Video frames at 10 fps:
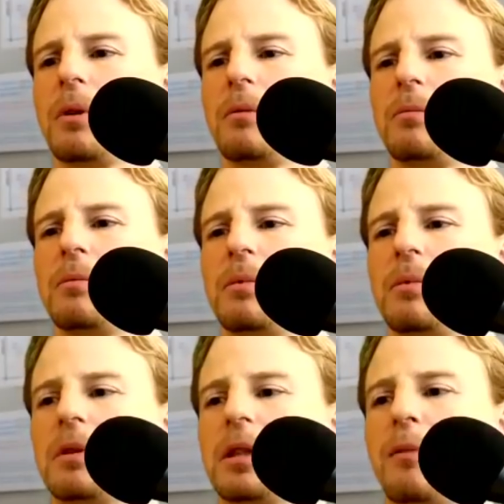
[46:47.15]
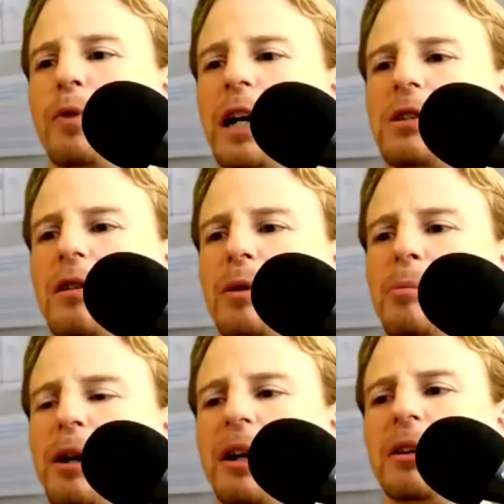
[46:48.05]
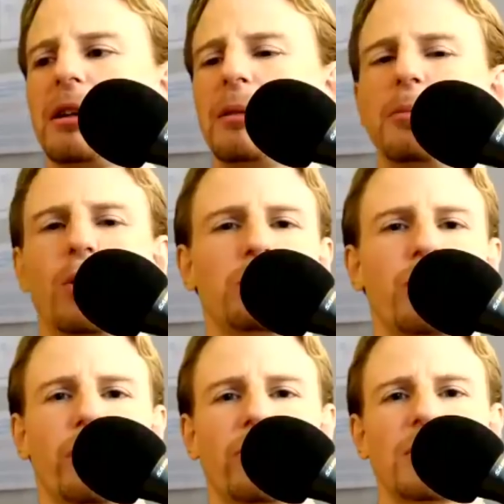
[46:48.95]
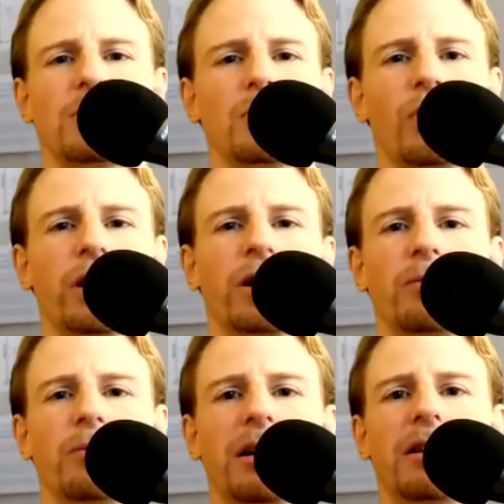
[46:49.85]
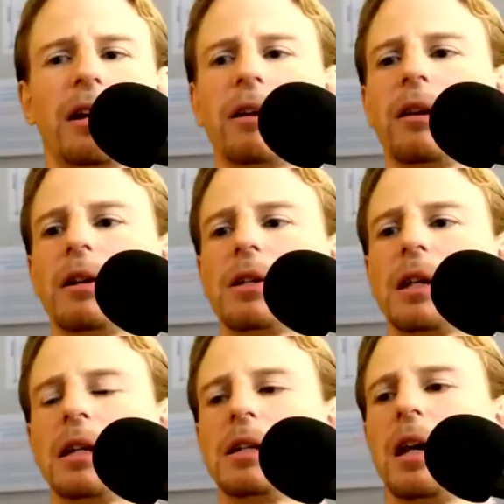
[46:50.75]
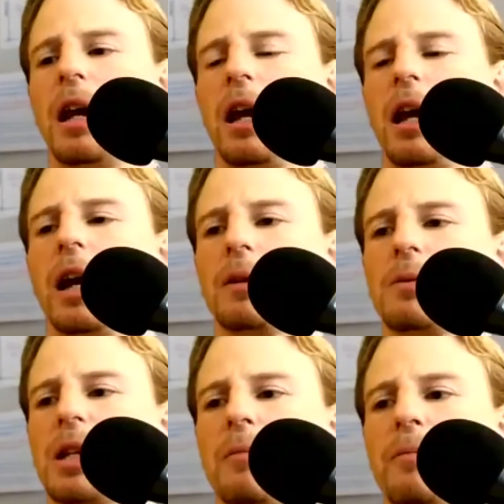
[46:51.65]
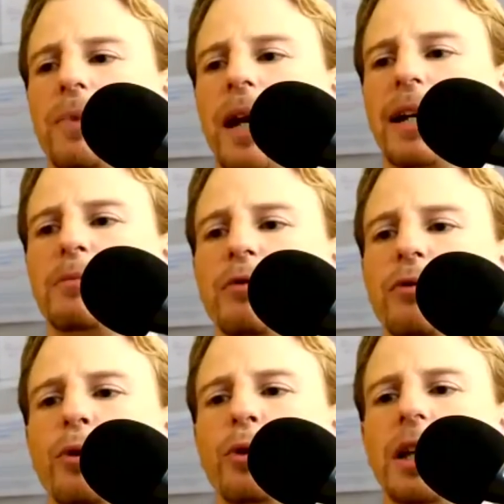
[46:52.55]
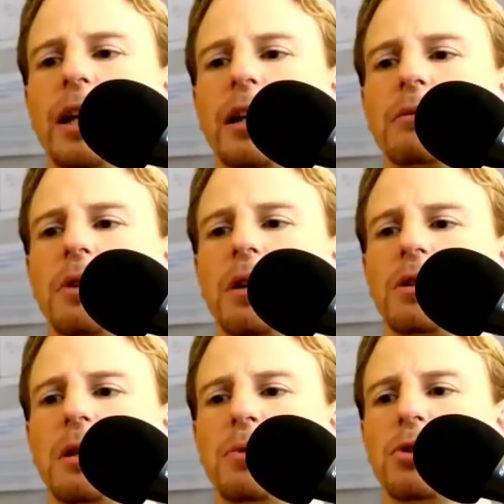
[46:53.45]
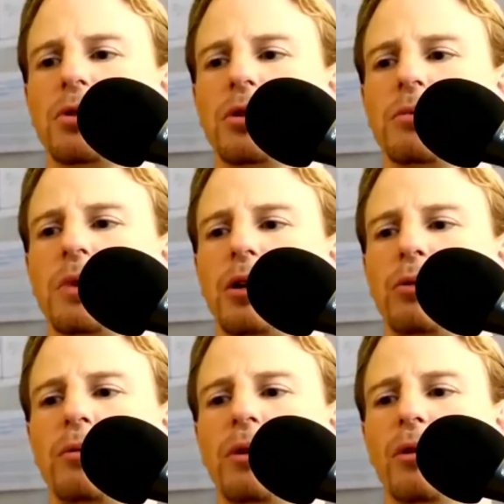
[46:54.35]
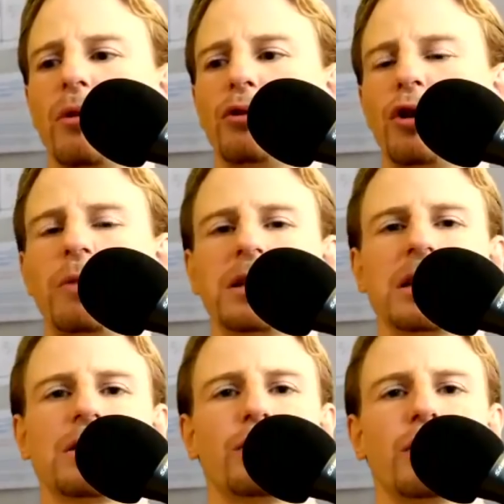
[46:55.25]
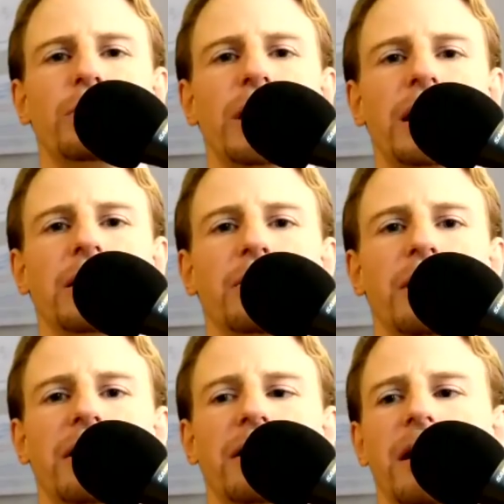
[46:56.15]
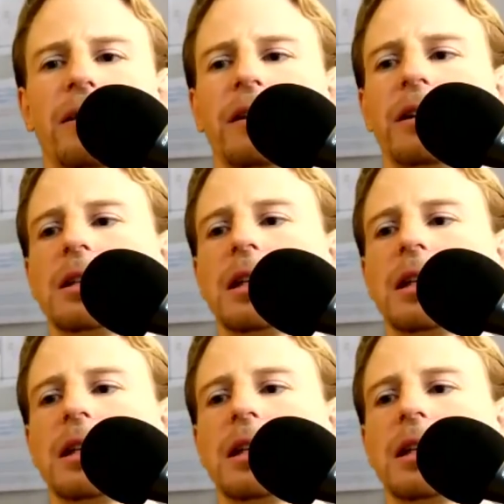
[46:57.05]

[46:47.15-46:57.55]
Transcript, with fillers: Uh, some ways of preparing the, the bone broth seem to work uh, better than others, and uh, some animal foods again seem to agree with overall my sense of well-being better than others.